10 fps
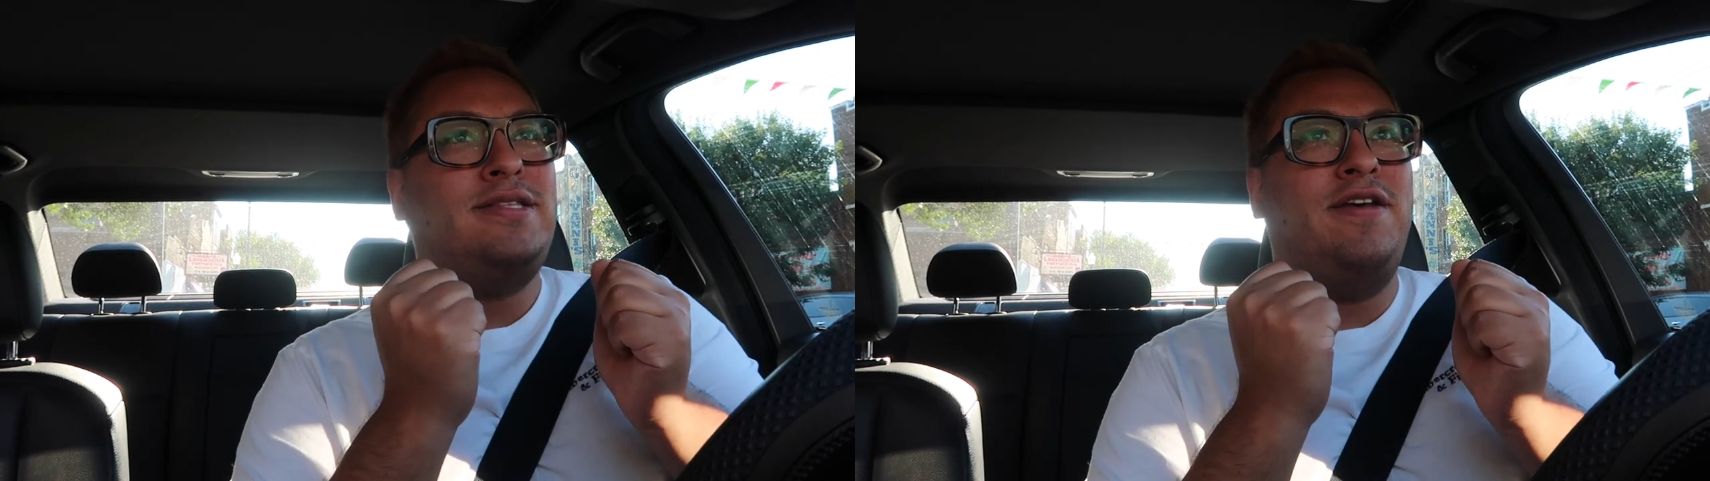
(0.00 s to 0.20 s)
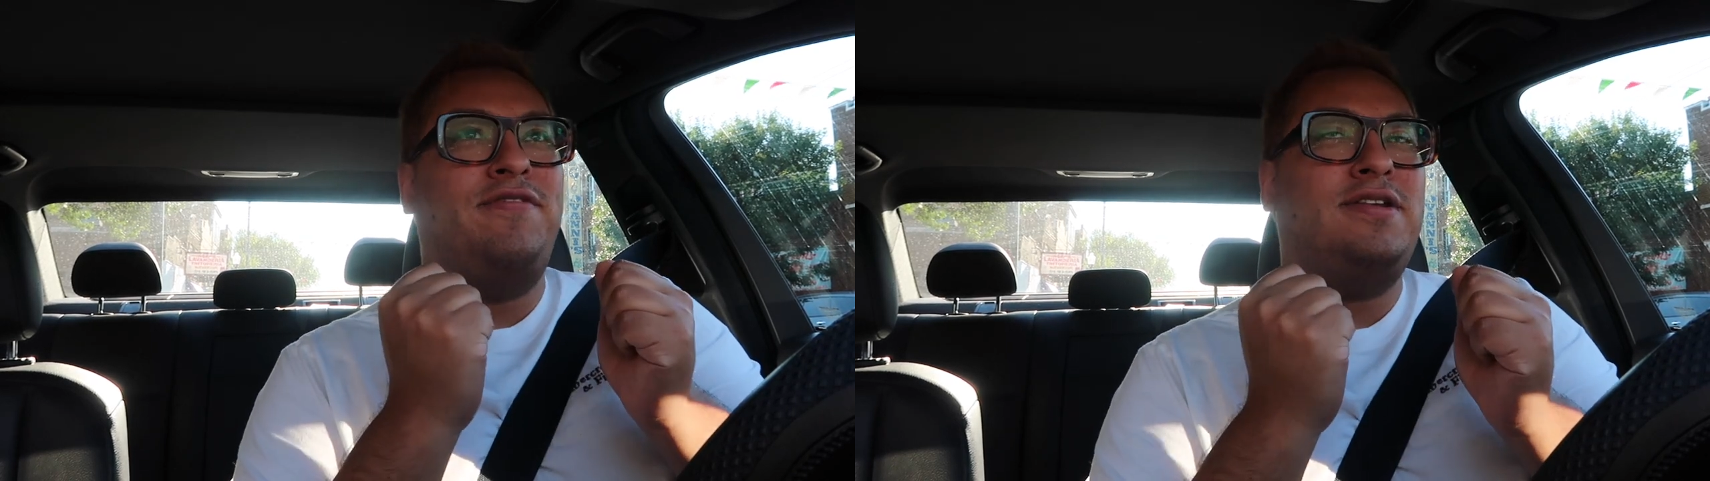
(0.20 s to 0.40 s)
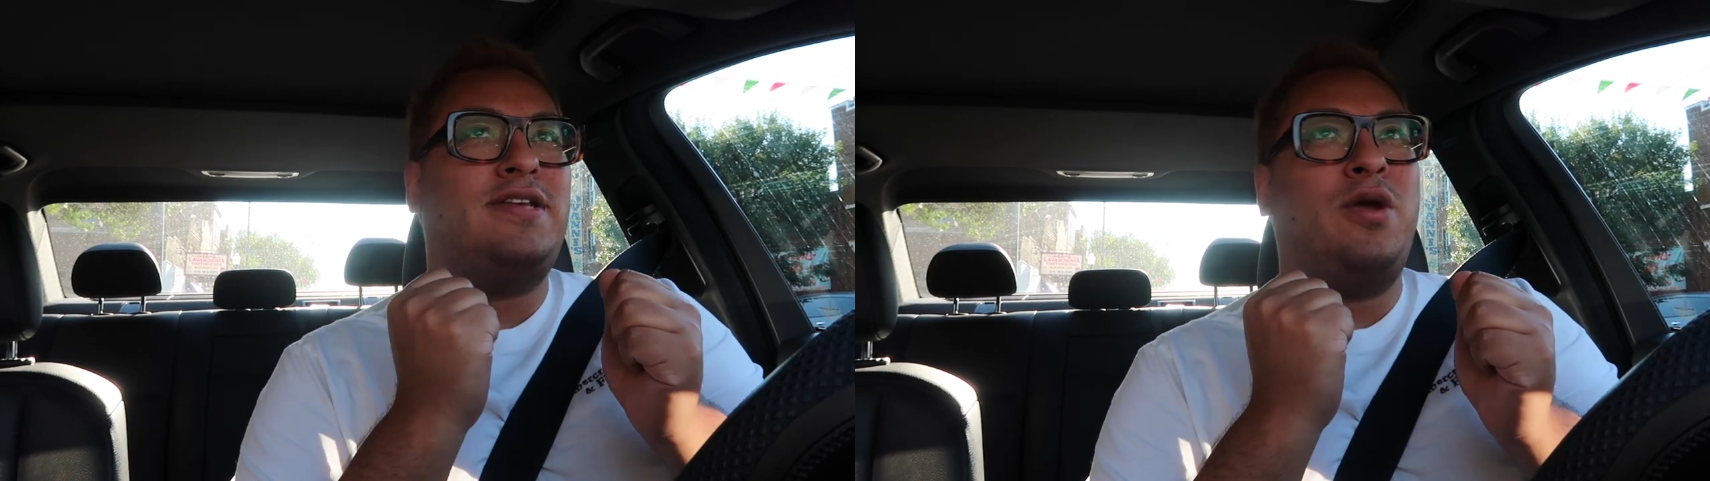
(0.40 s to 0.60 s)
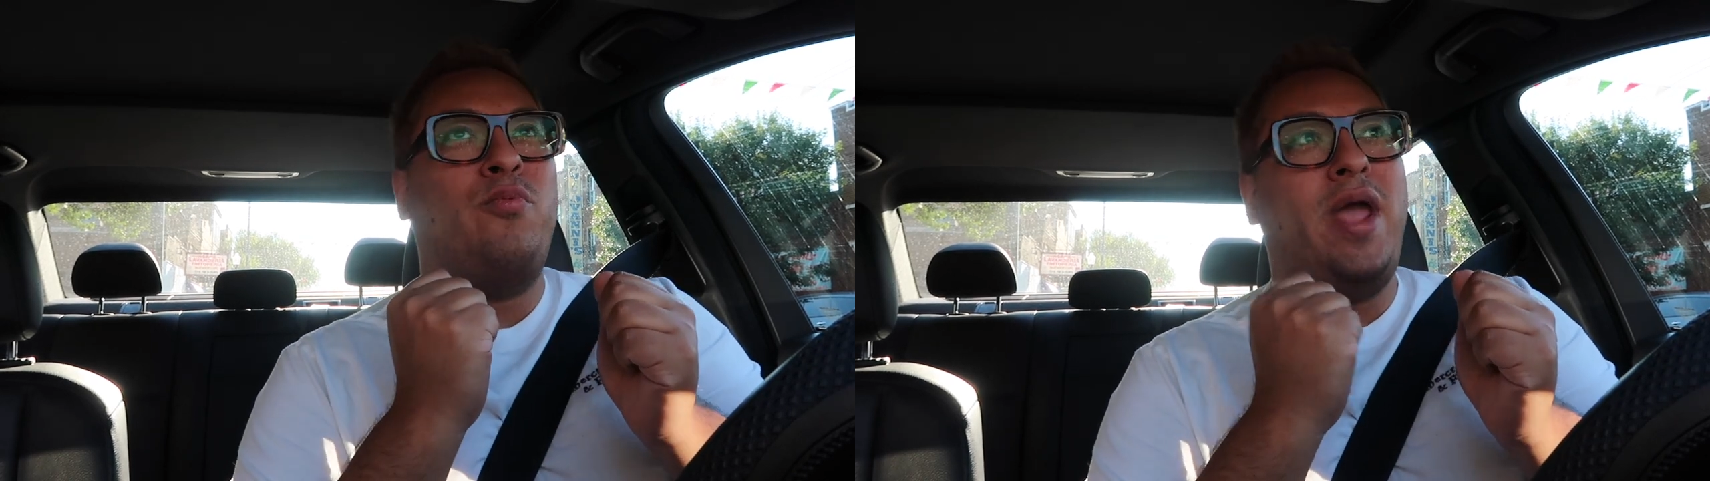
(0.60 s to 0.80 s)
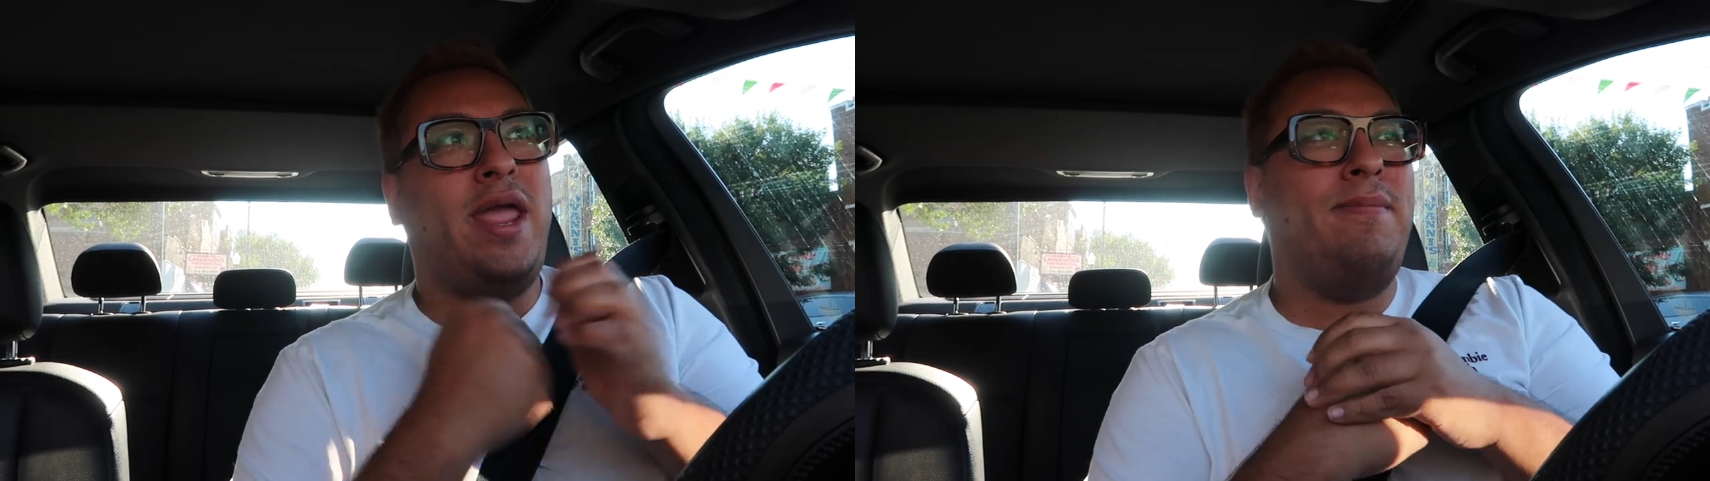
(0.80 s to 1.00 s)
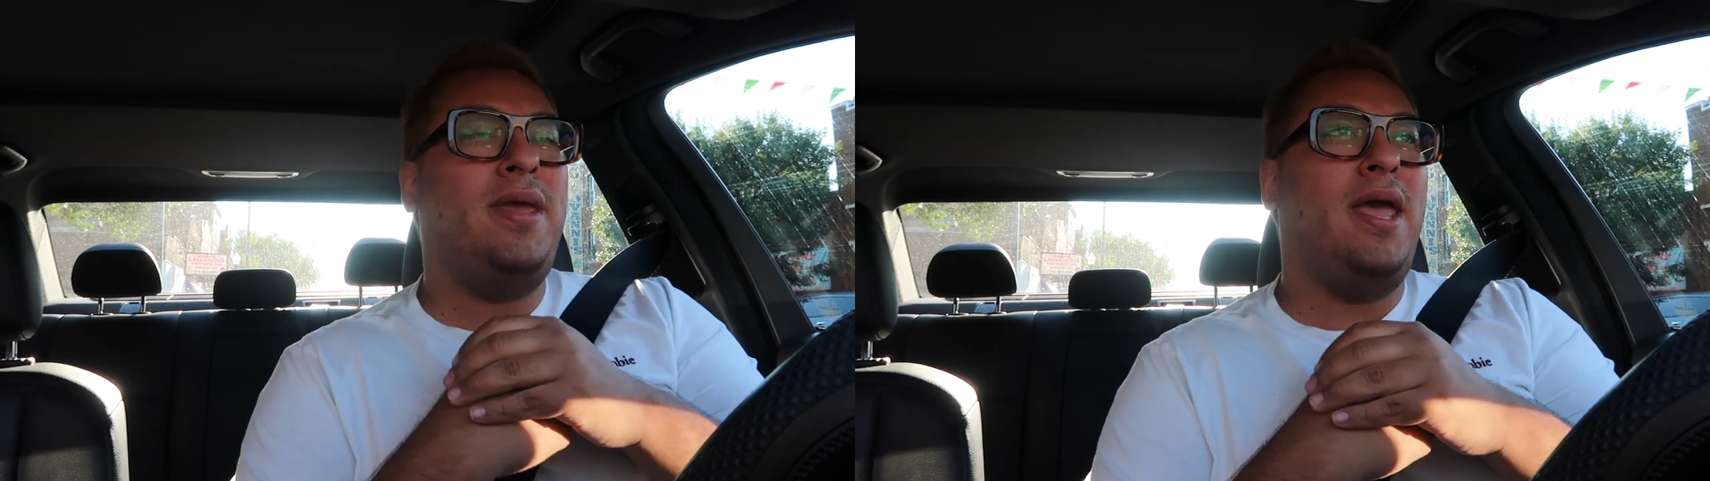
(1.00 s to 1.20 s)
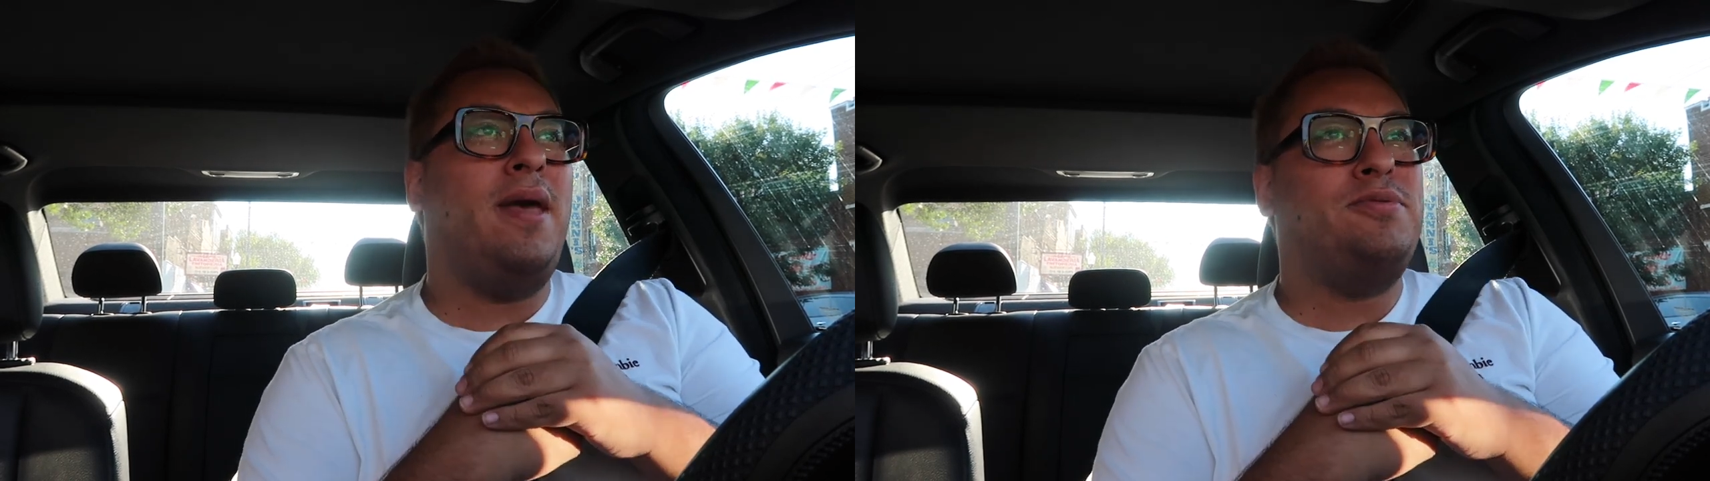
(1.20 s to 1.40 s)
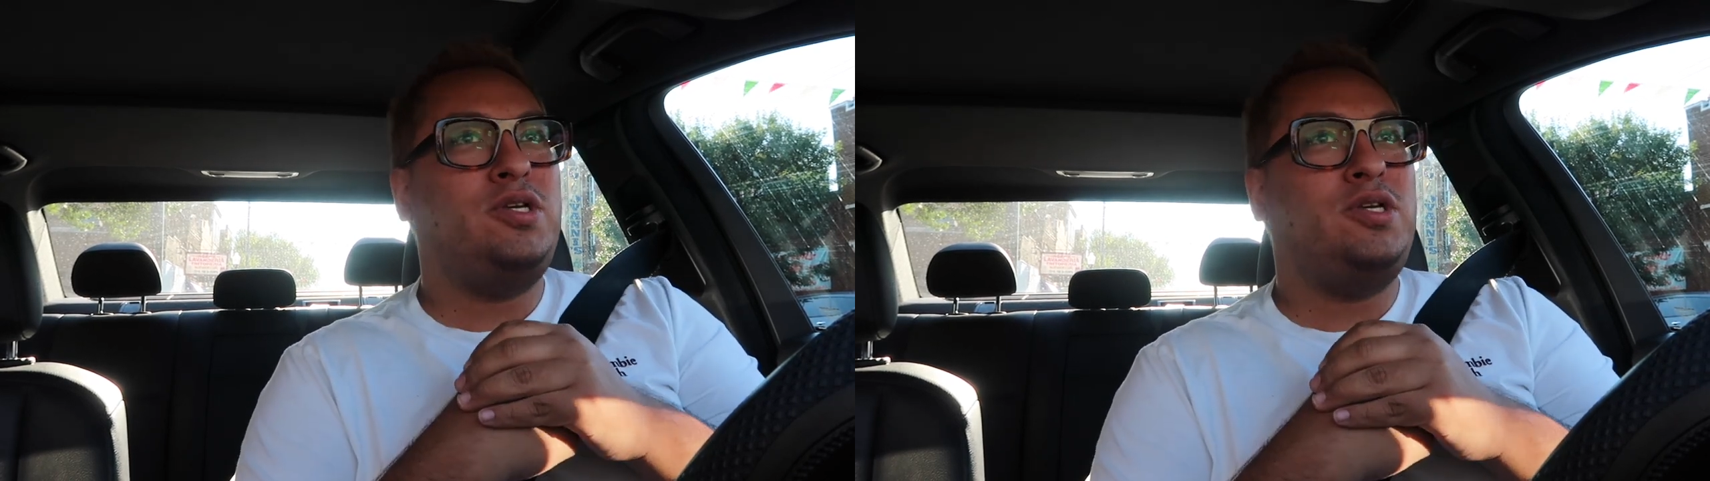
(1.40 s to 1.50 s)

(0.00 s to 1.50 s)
Tiffany's like waking me up.